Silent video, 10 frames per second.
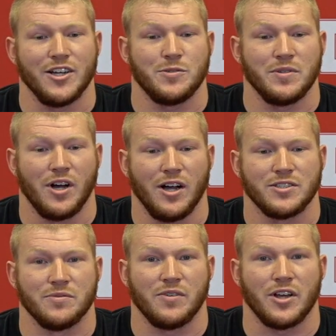It's been
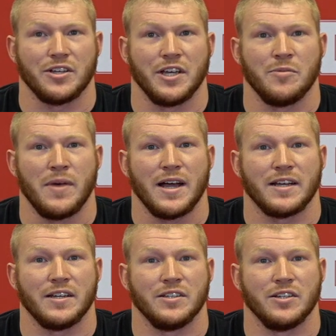awesome finally getting
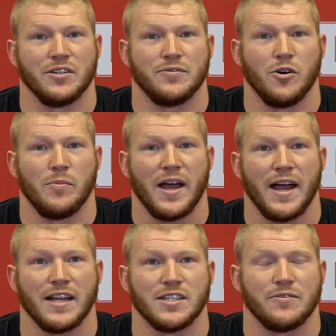back in the full pads.